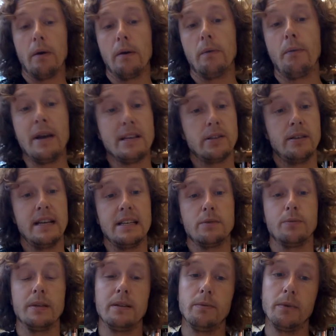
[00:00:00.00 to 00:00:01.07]
resonates
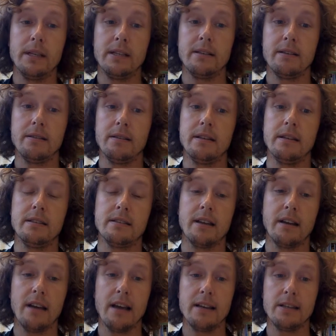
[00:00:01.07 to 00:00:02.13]
with the
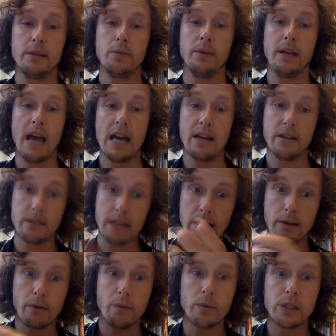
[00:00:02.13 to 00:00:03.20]
study I did with Anders
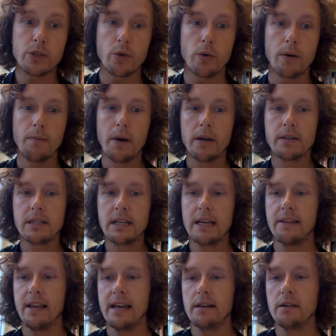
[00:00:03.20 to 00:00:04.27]
that I will talk about
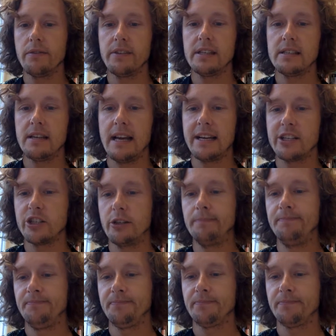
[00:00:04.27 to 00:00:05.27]
at the end of this lecture.